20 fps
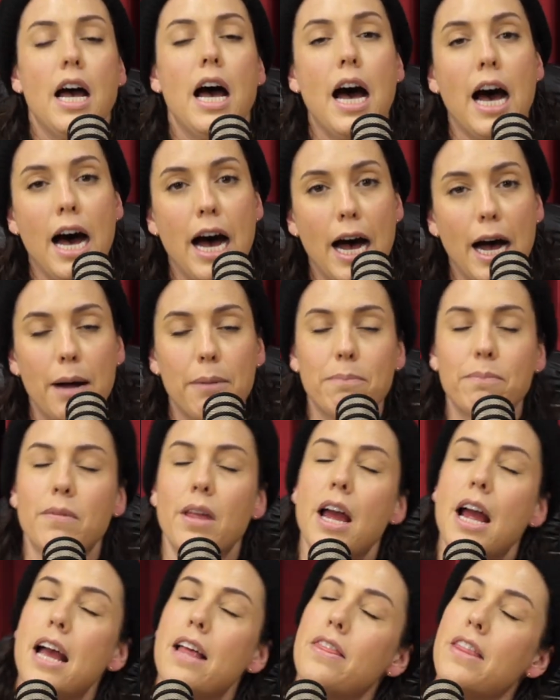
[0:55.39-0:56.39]

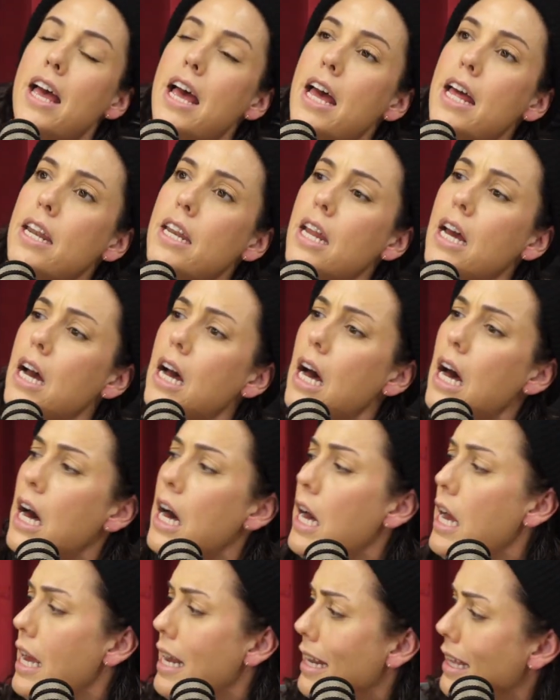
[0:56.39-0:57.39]
And then
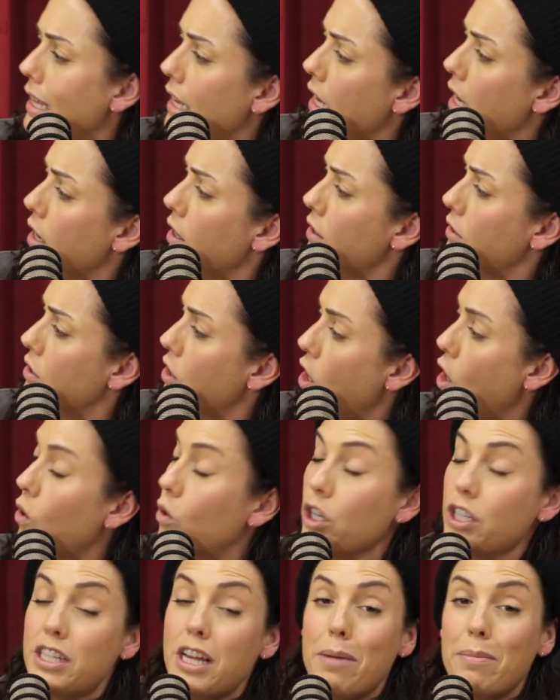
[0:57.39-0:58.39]
anything else? Oh,
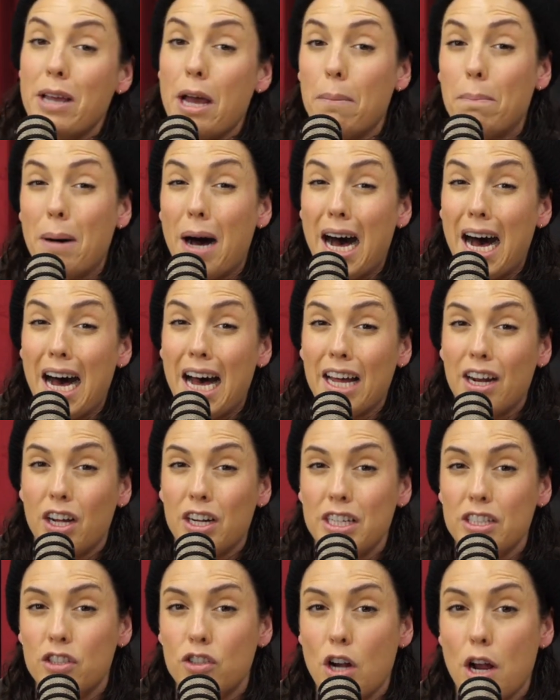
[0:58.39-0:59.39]
Good Time Gal Pod on
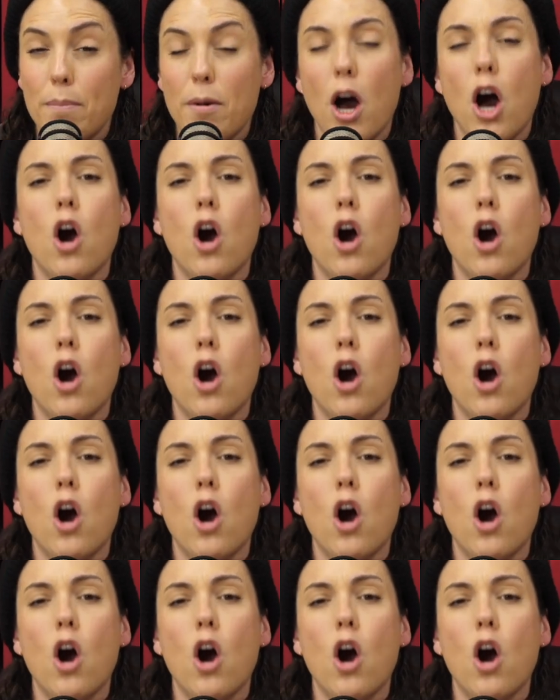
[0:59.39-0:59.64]
Instagram.